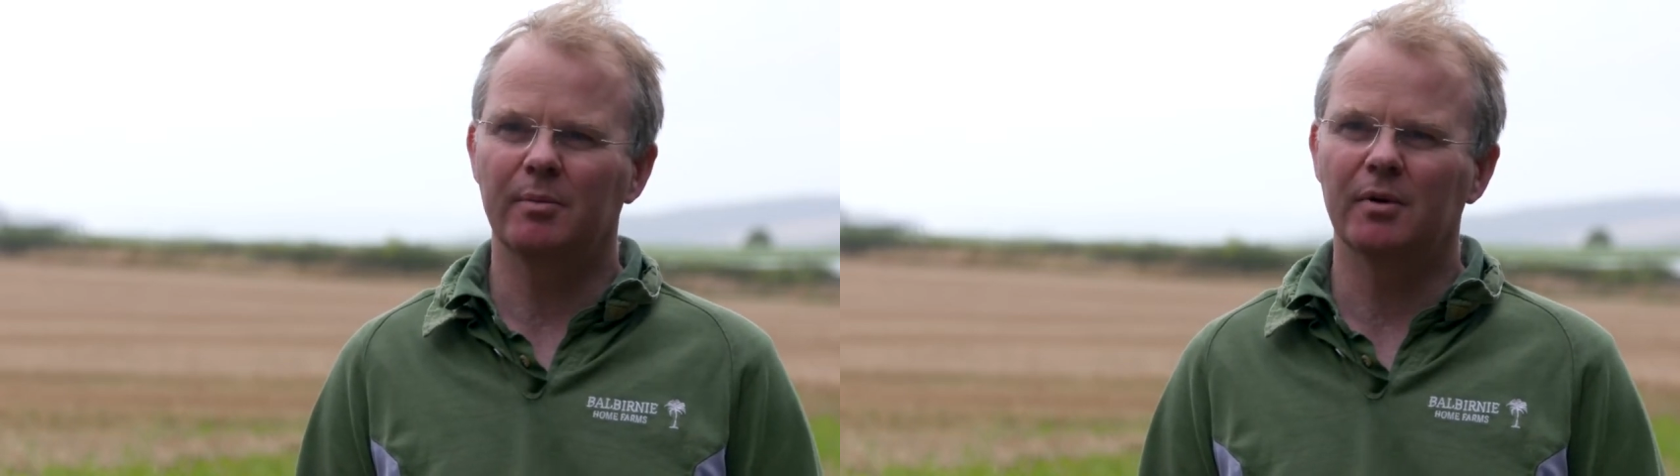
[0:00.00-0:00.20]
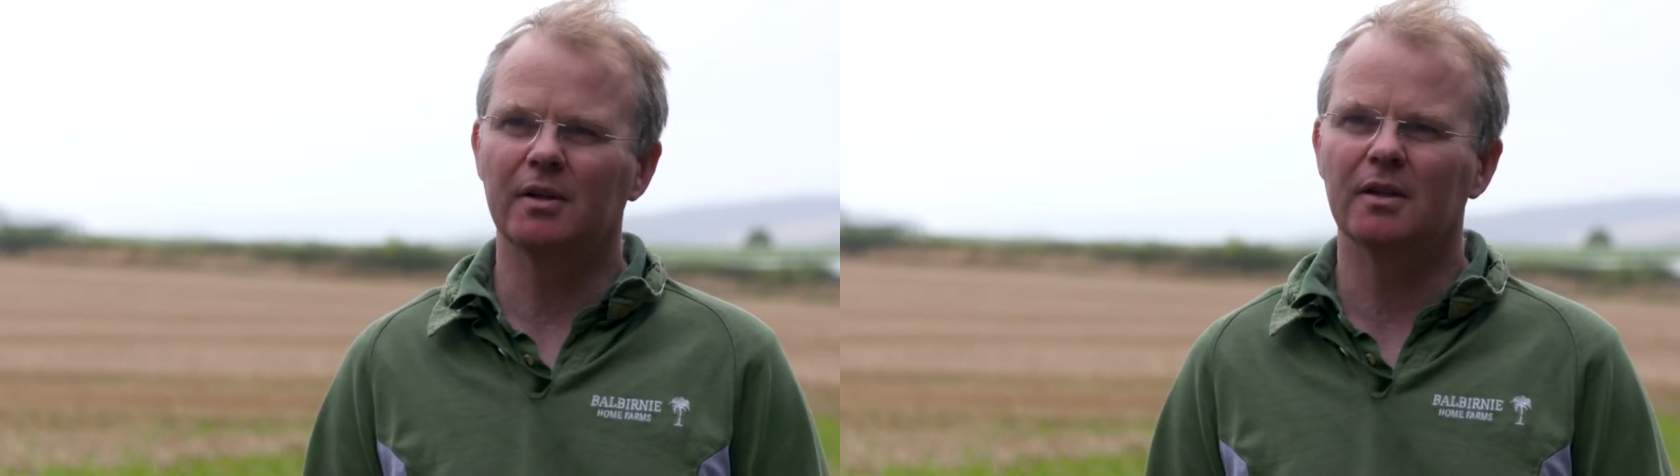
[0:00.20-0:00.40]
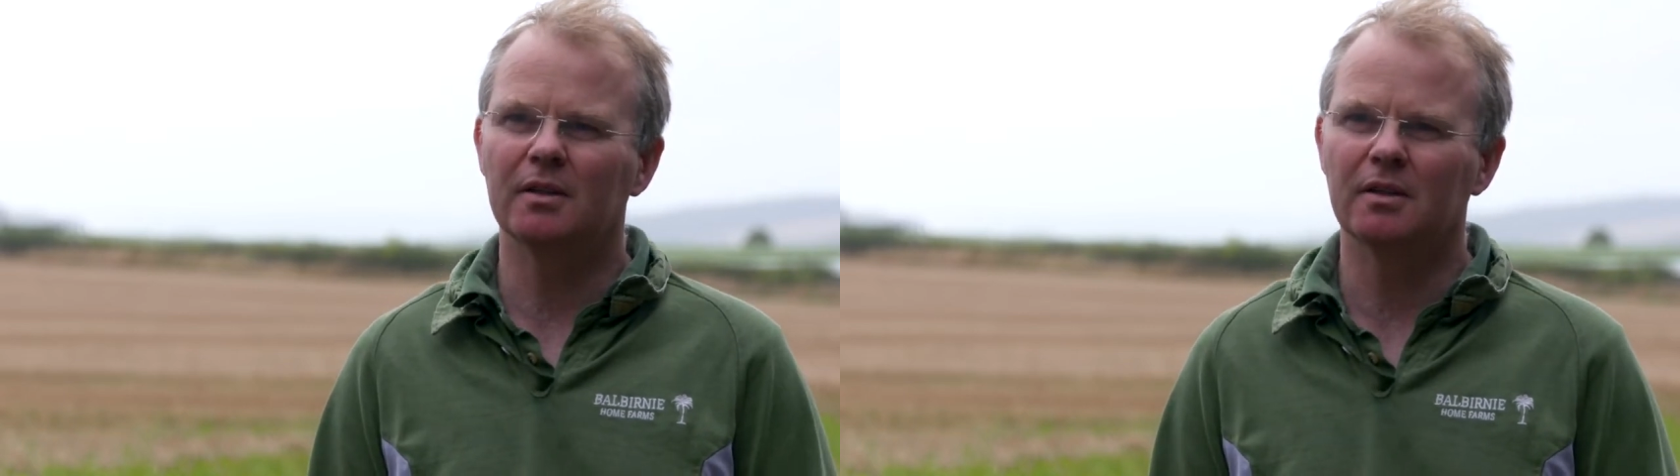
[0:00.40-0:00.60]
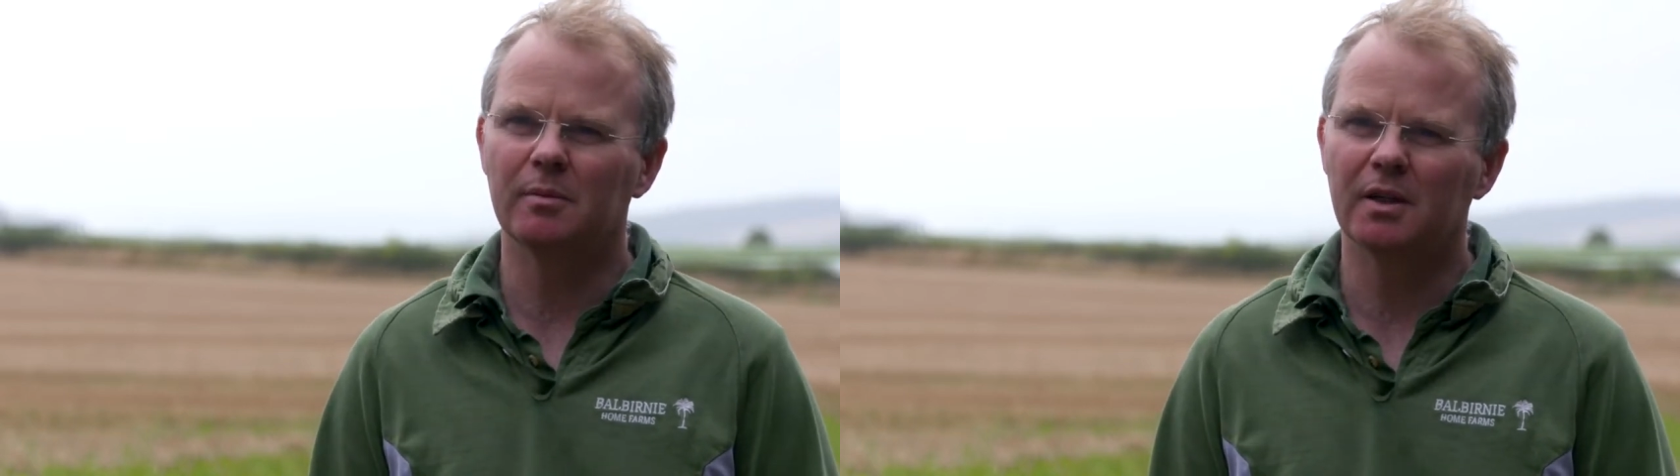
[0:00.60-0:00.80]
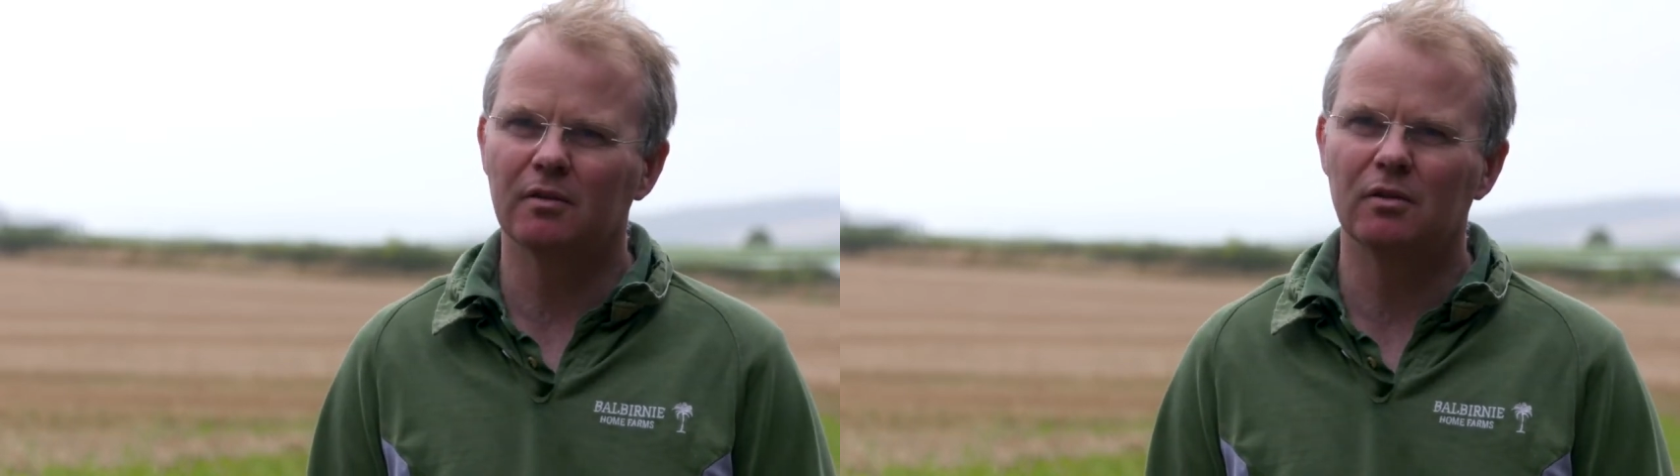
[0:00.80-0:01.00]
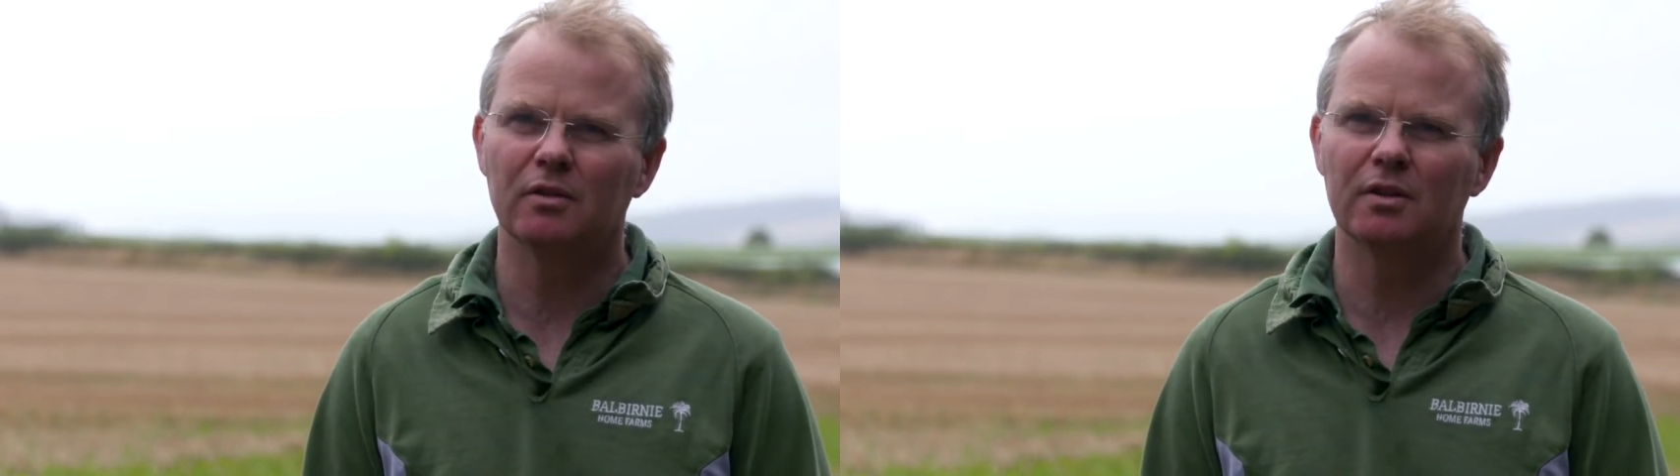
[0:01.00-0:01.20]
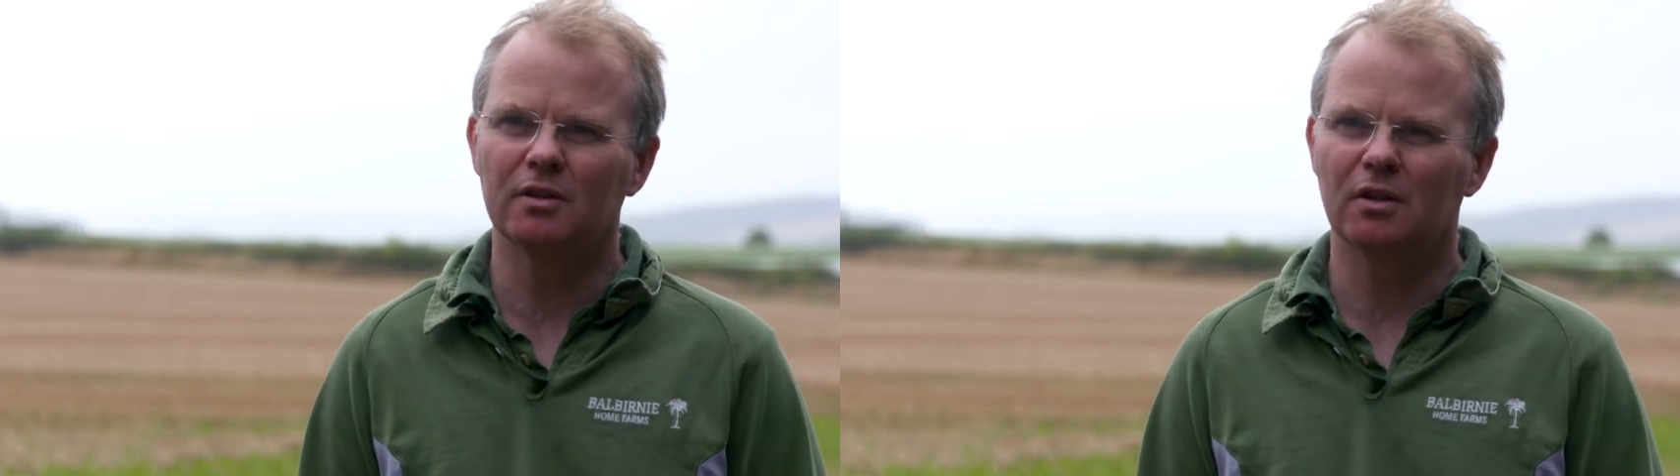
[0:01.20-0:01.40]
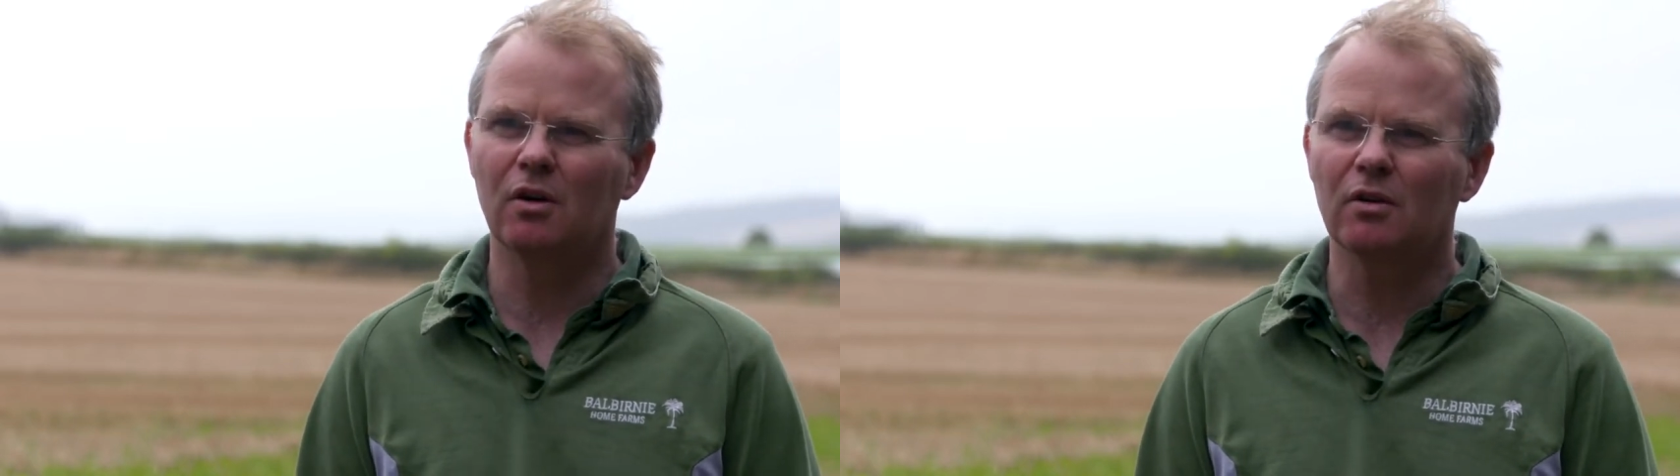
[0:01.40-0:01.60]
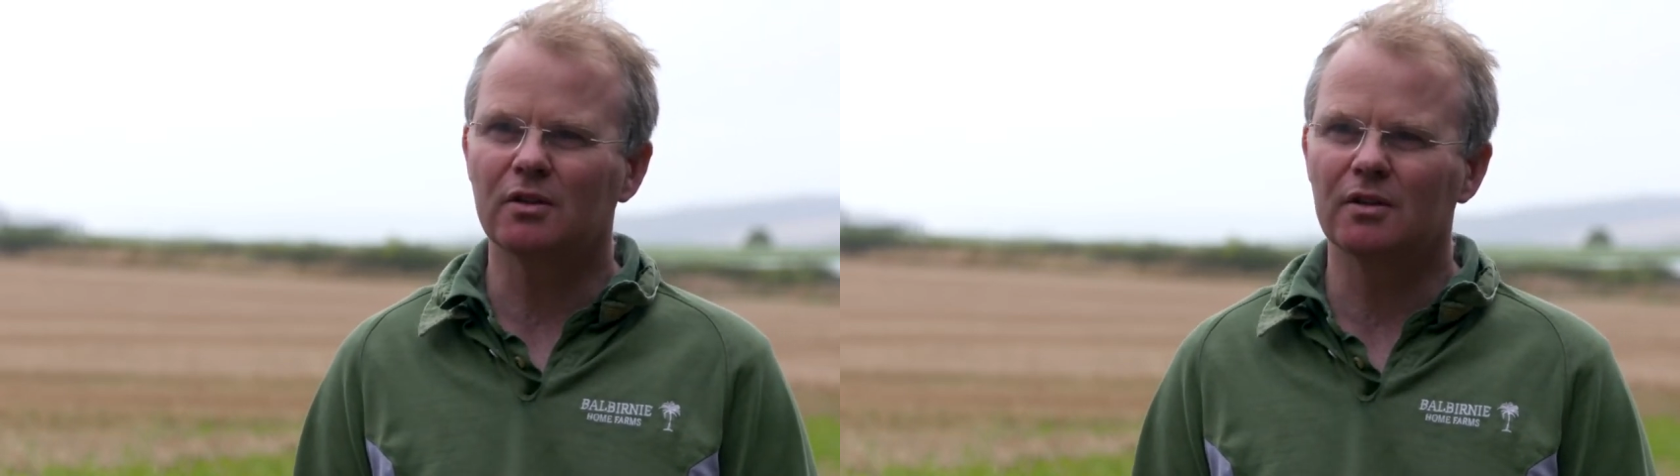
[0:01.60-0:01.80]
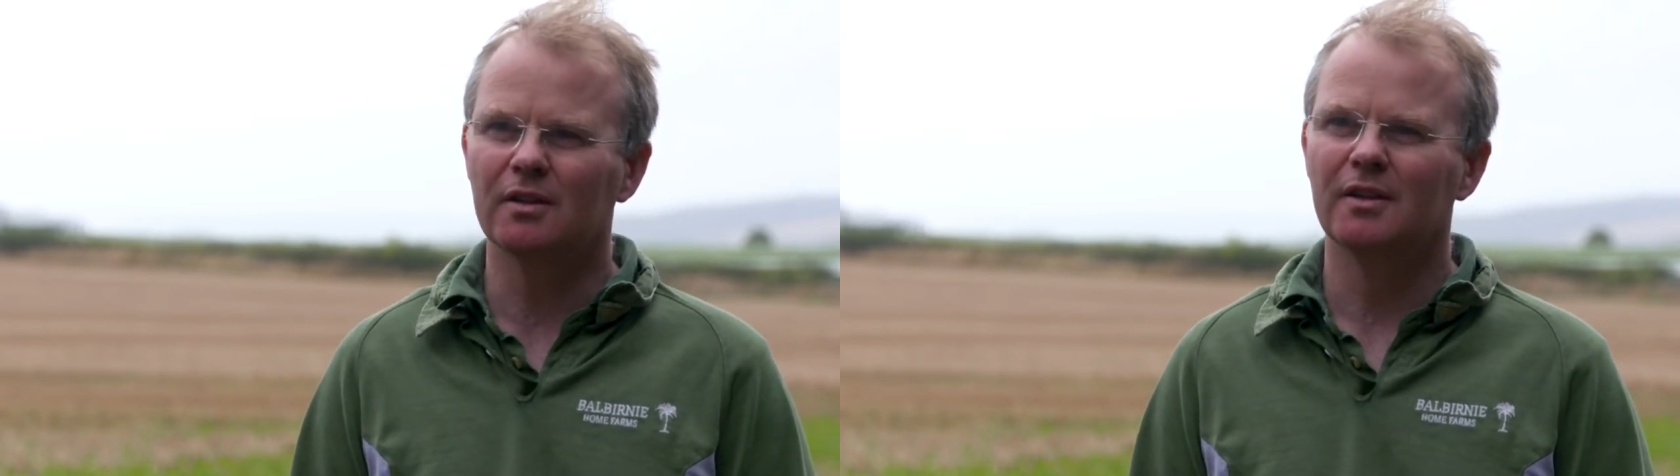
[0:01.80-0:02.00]
pertinent at the minute, of course, is the
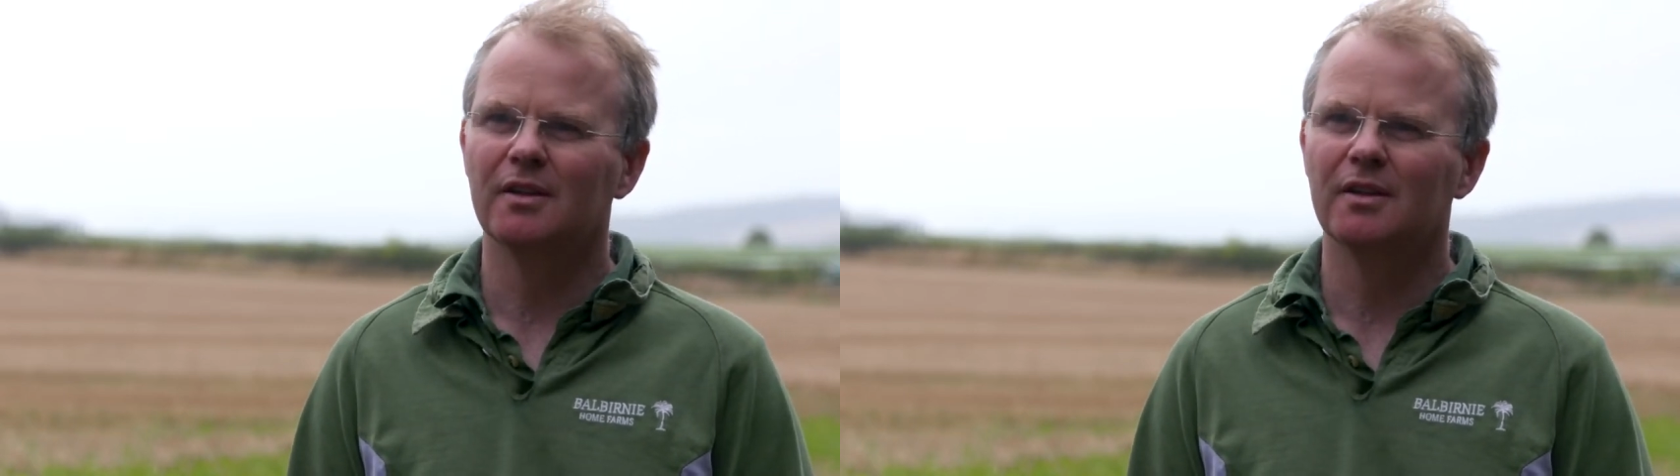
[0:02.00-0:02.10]
cost